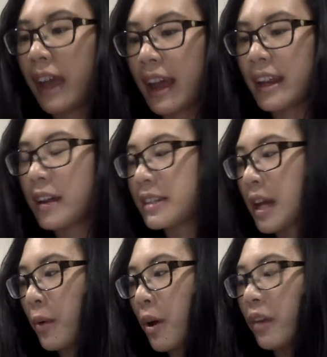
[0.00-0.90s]
handouts
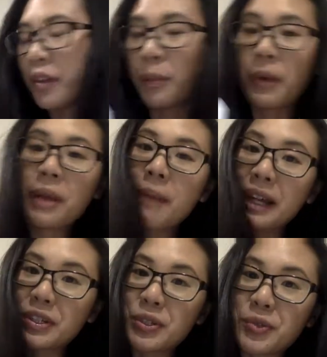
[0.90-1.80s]
that are on the Bring
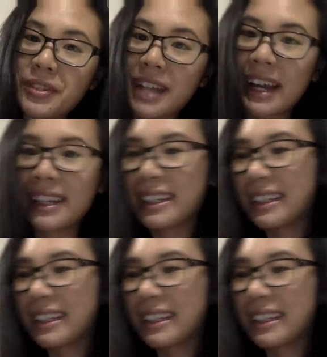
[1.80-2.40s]
Back to School side.